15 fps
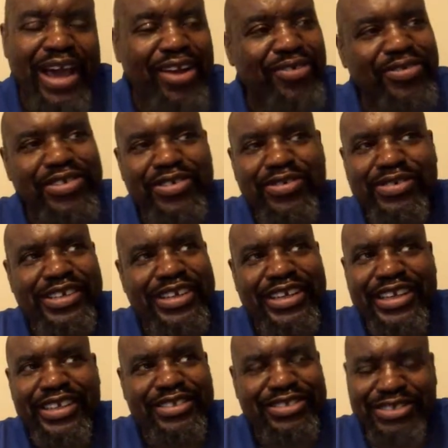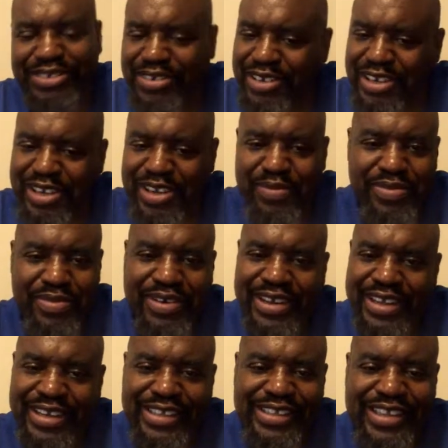I don't usually get shook up or
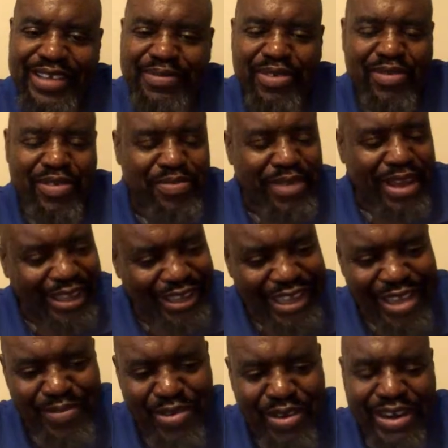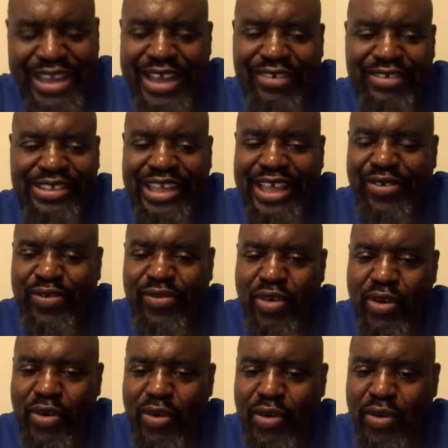anything, but when Mike came on there, I was like,
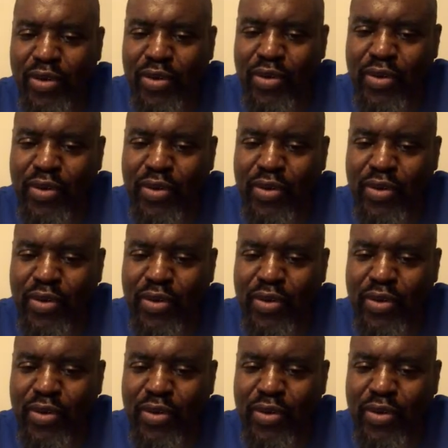whoa.